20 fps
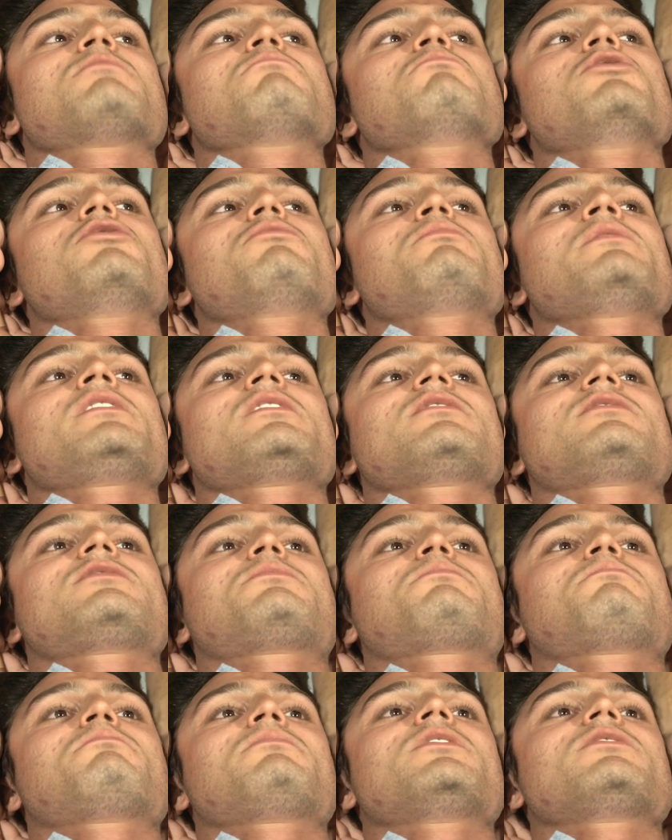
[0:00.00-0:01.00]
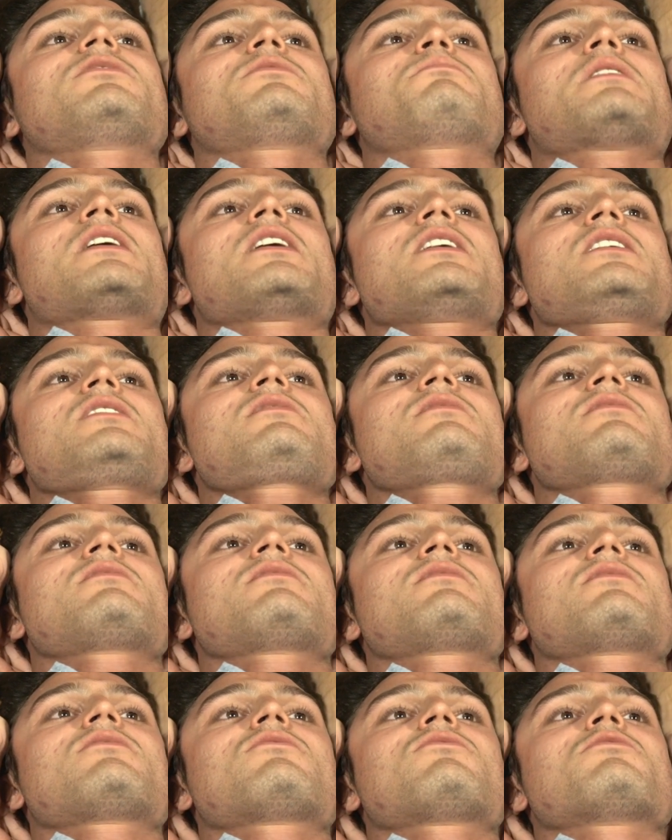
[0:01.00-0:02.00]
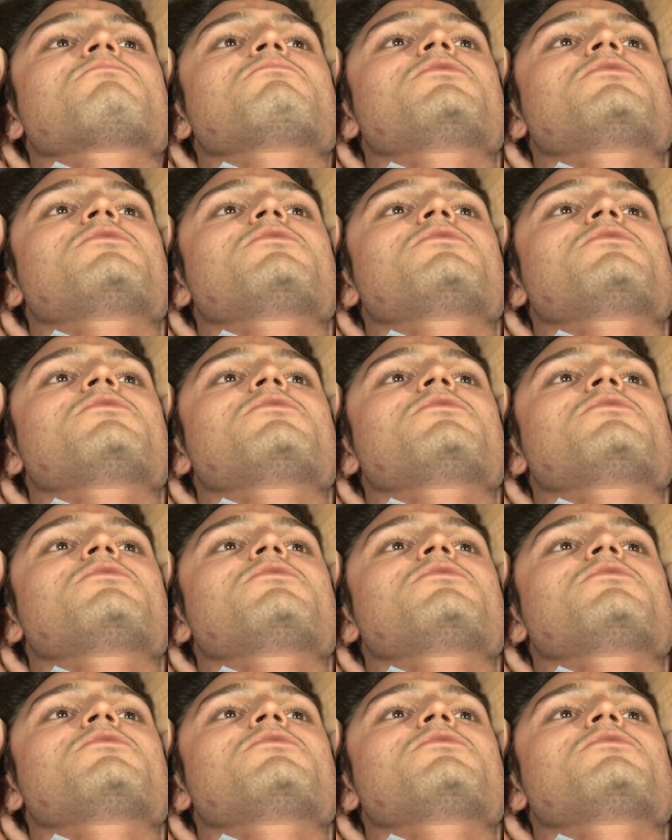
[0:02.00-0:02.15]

Movement in the spine? Or